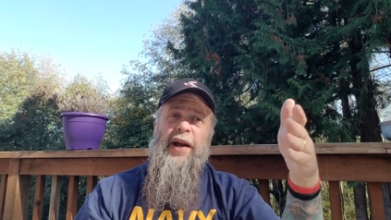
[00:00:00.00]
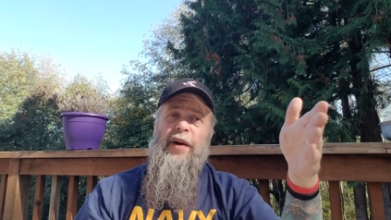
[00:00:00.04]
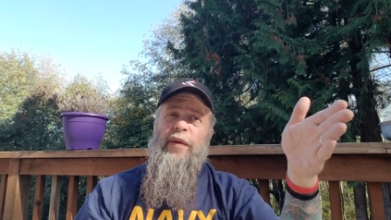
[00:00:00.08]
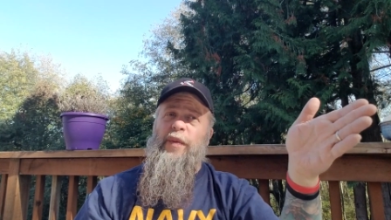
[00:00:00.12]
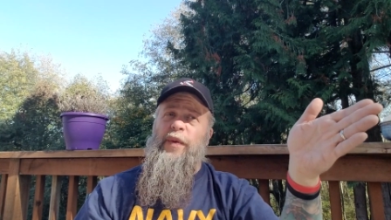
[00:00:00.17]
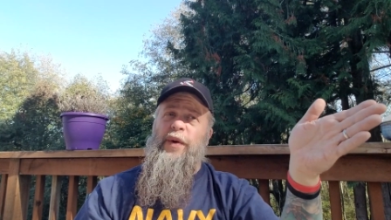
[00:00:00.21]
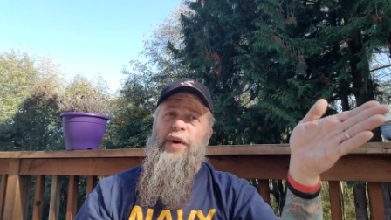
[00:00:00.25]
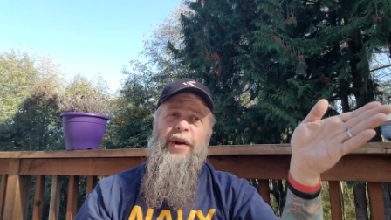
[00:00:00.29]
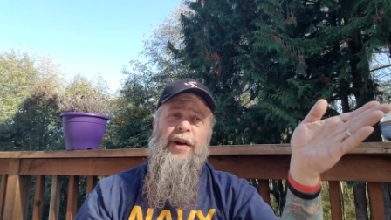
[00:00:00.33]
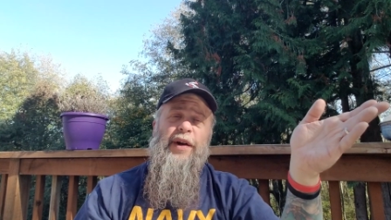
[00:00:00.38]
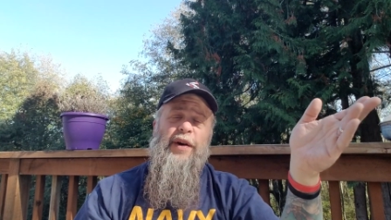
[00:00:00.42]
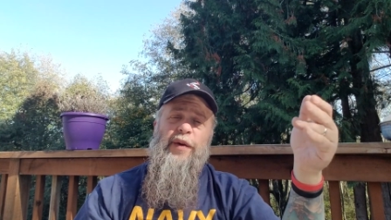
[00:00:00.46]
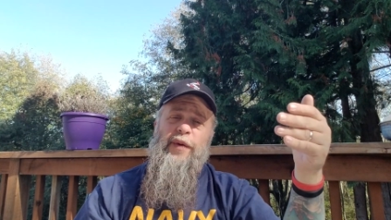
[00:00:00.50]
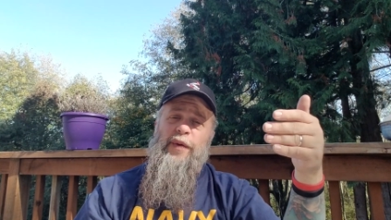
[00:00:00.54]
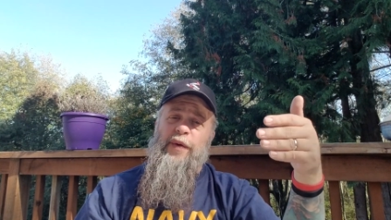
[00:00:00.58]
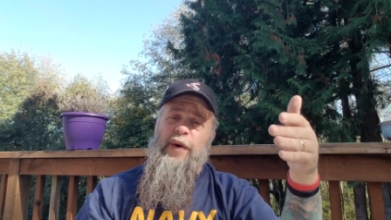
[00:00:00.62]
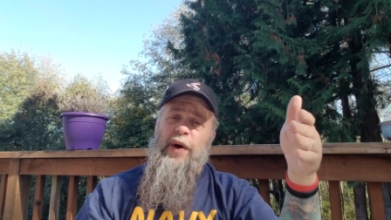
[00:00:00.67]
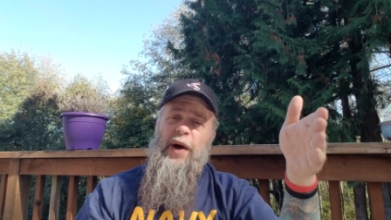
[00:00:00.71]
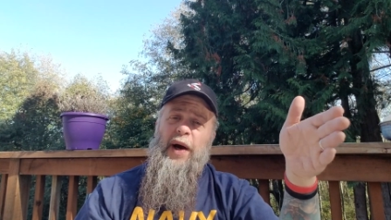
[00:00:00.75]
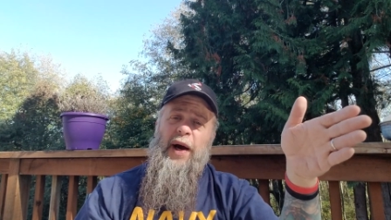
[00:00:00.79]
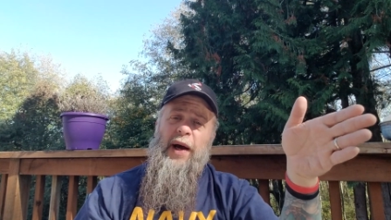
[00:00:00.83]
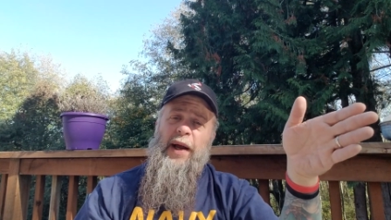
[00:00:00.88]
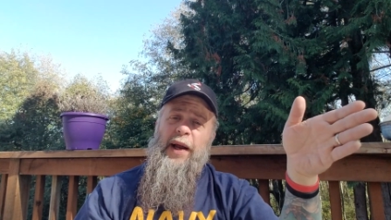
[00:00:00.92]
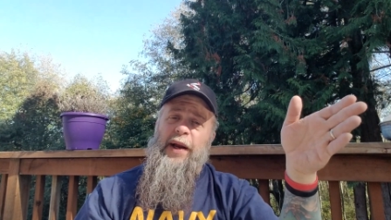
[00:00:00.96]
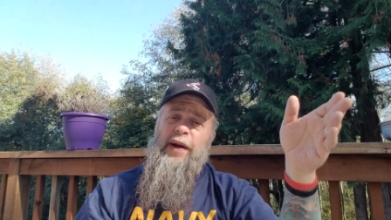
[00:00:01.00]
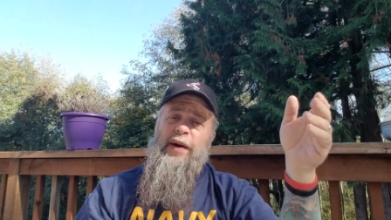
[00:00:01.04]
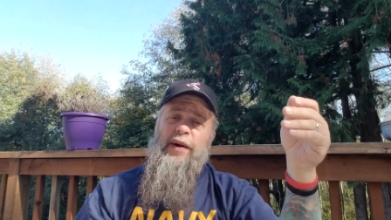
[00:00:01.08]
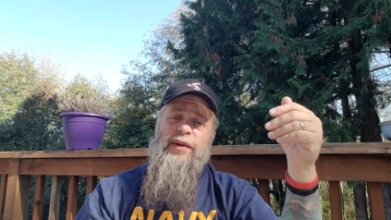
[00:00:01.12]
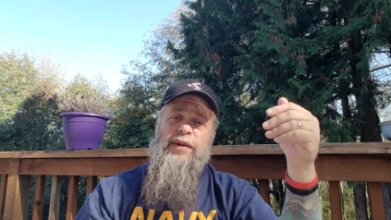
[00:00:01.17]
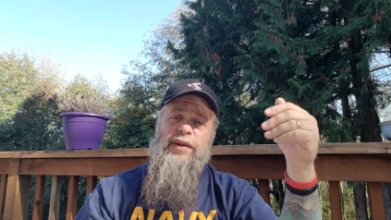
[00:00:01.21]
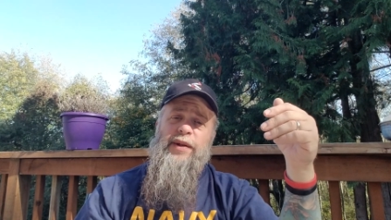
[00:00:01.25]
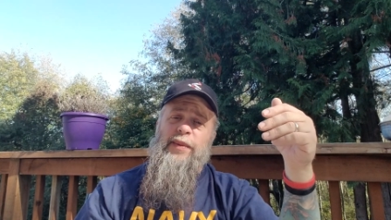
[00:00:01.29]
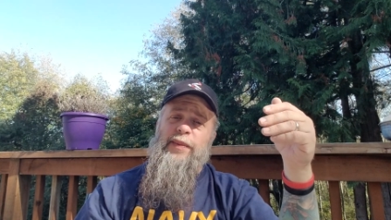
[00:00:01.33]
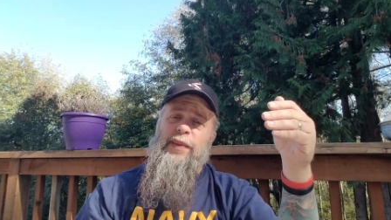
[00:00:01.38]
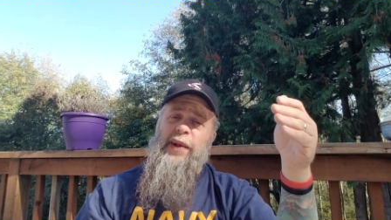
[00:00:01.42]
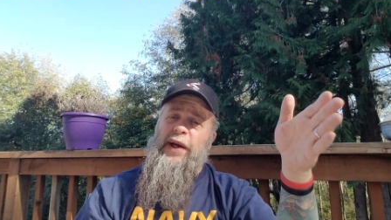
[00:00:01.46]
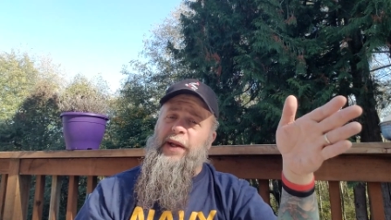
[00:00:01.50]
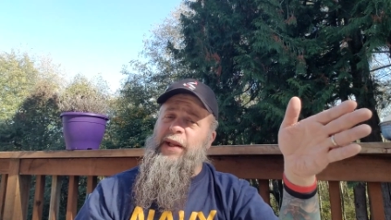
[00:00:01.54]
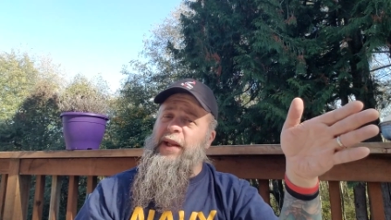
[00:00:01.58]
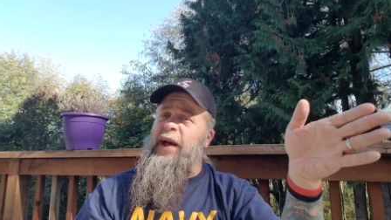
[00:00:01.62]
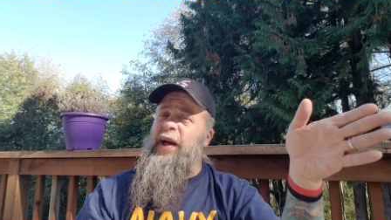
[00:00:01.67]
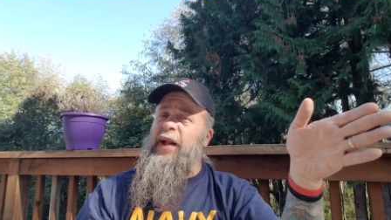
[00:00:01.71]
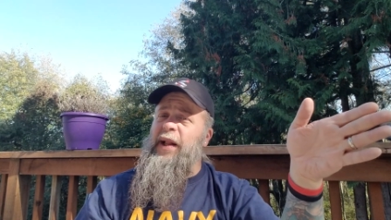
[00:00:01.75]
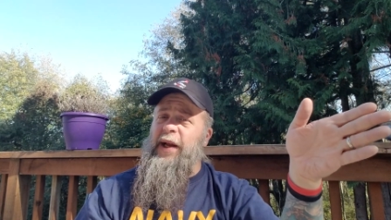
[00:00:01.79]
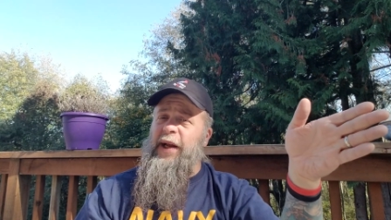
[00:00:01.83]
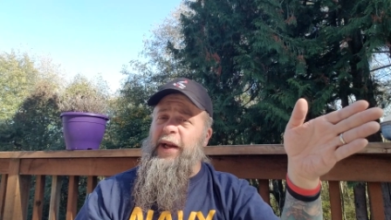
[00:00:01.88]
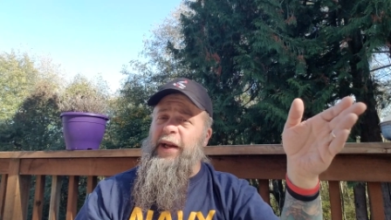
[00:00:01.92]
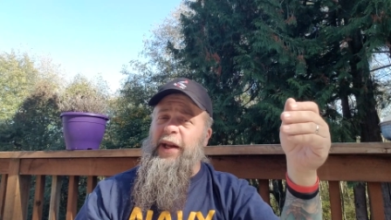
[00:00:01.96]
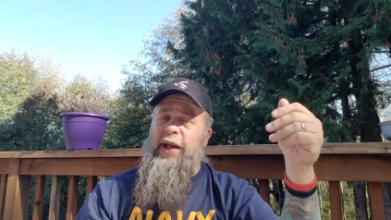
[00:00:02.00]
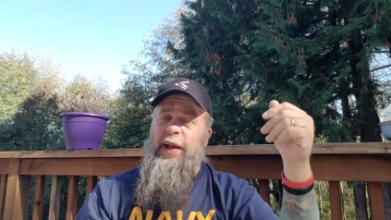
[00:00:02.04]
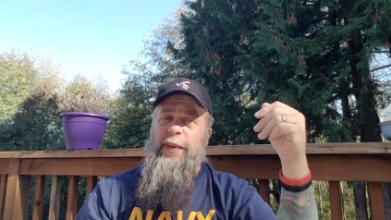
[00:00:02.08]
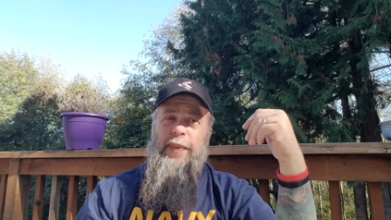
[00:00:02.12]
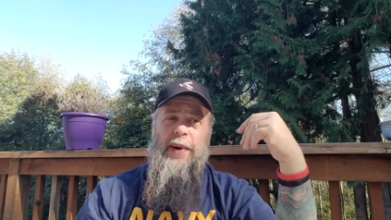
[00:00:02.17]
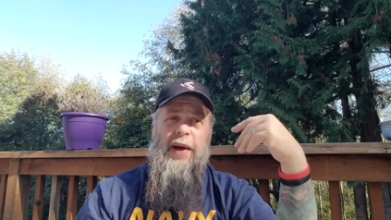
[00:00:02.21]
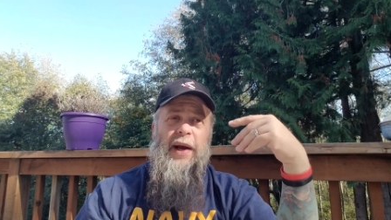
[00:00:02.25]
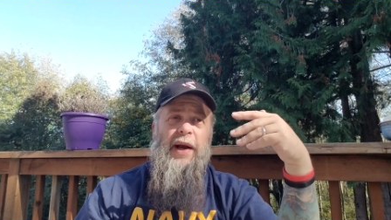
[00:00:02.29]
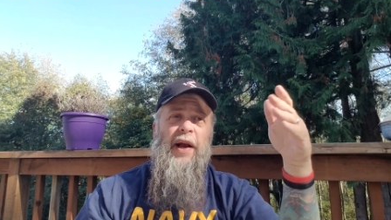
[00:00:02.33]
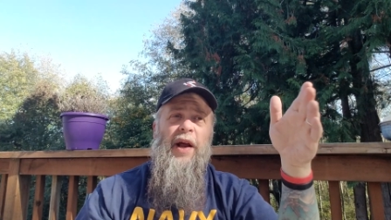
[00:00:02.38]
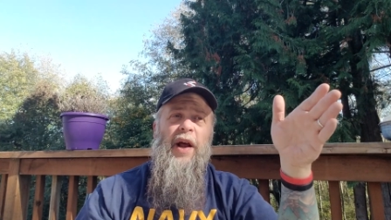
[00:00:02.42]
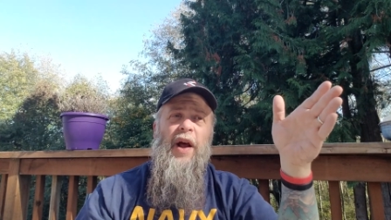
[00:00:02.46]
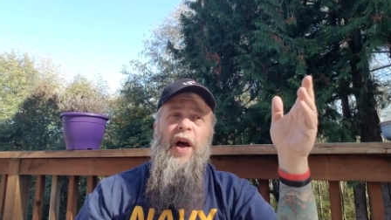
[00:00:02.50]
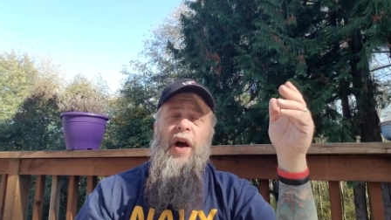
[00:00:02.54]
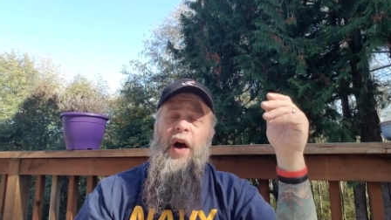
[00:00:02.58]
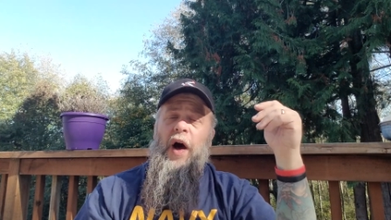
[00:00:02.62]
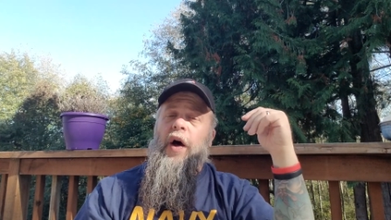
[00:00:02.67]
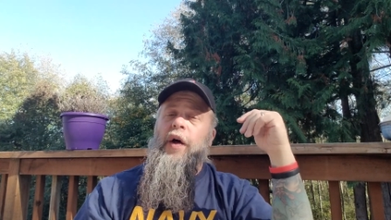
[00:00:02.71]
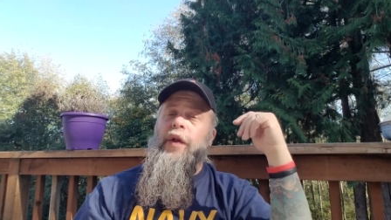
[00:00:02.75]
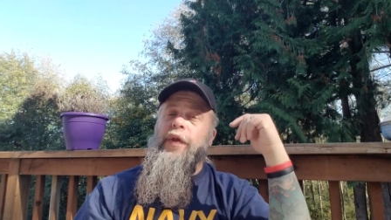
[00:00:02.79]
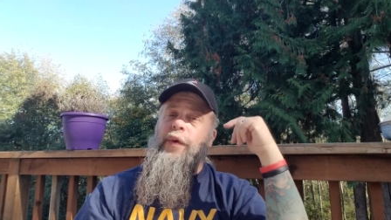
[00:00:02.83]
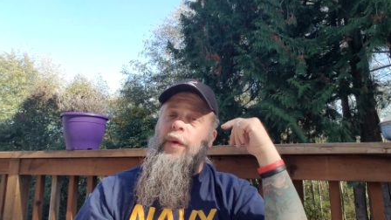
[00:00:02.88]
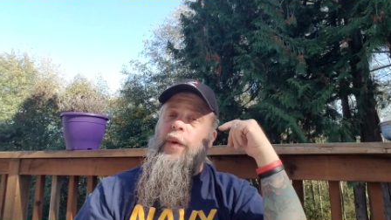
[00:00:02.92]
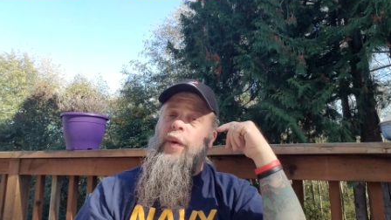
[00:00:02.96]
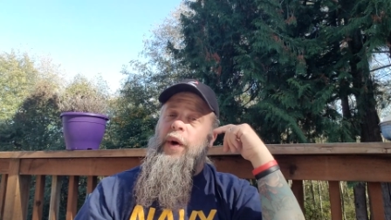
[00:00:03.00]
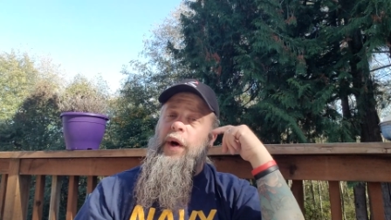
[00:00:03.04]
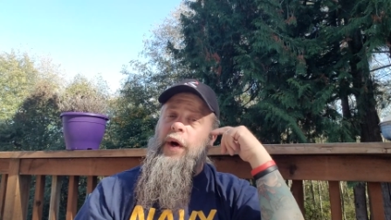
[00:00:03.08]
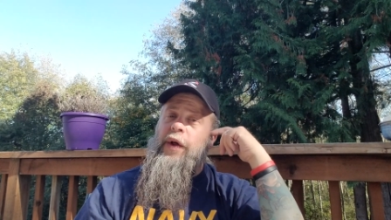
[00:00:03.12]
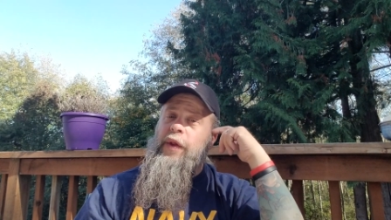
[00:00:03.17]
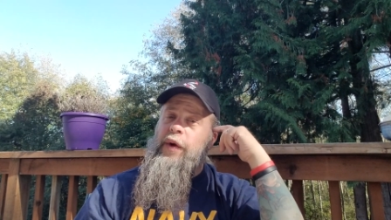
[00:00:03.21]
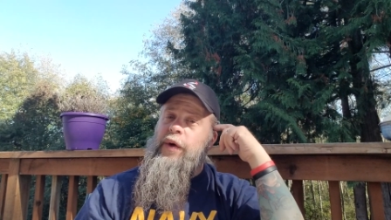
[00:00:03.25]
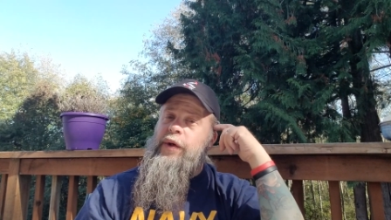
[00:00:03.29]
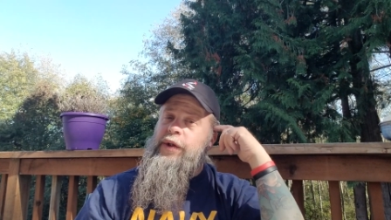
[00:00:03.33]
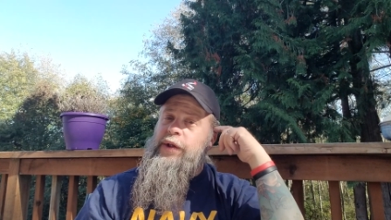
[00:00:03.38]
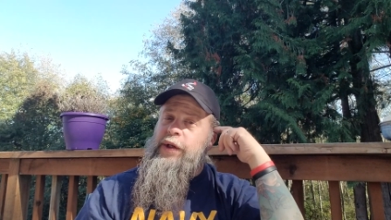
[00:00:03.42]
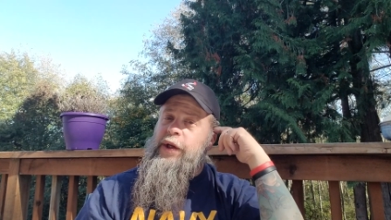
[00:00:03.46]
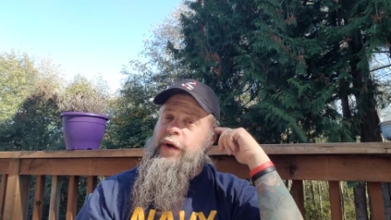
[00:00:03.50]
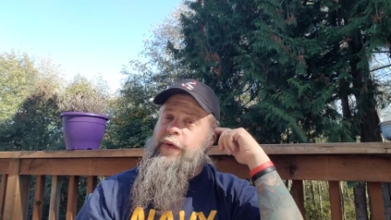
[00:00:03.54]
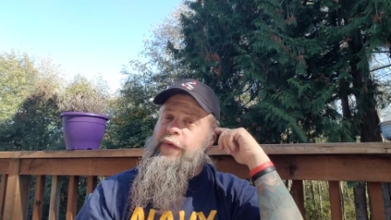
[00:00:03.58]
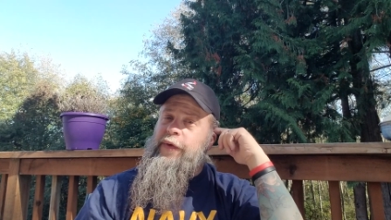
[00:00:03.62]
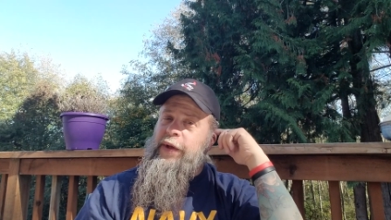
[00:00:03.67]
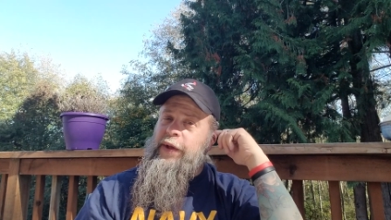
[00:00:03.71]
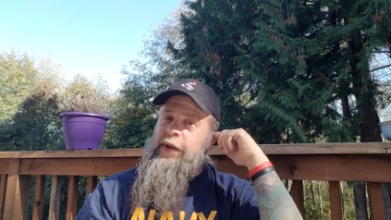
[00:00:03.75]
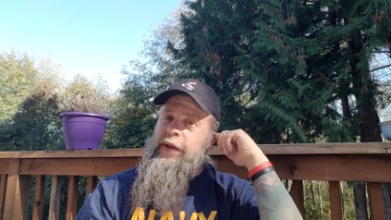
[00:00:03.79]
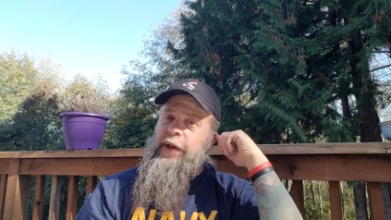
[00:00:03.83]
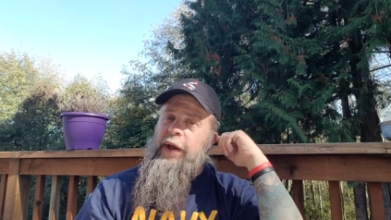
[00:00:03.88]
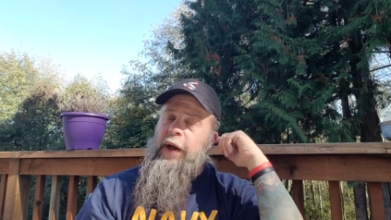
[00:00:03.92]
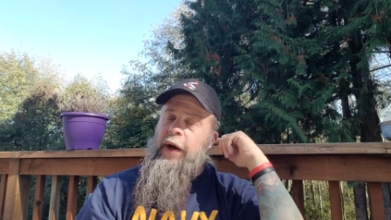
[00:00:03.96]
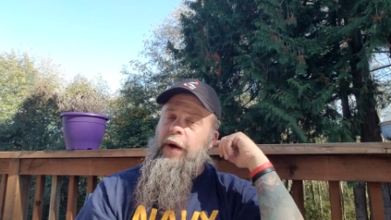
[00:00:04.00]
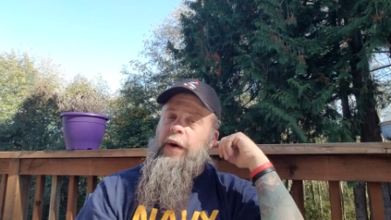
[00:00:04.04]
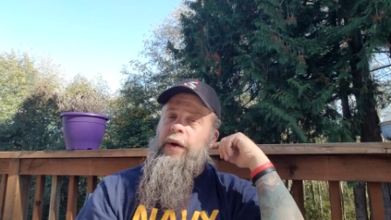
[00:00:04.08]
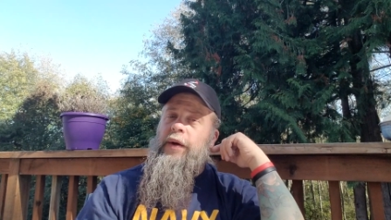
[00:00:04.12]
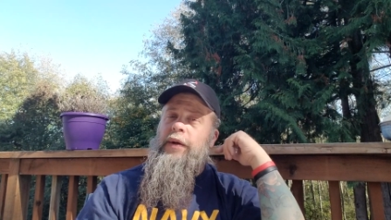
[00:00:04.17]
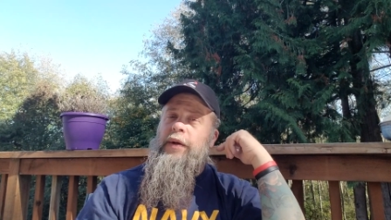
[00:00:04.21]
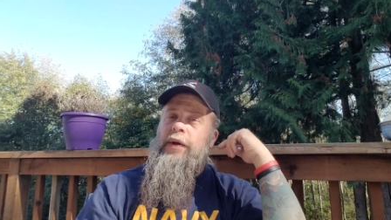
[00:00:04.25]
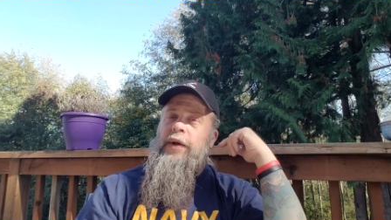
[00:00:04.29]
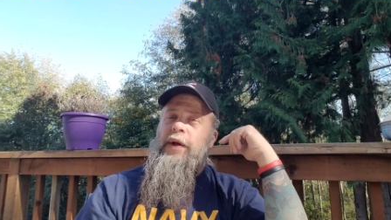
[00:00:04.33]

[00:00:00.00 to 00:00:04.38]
if we're going to go for a hike or something like that, like a day pack, I'll throw other stuff in there.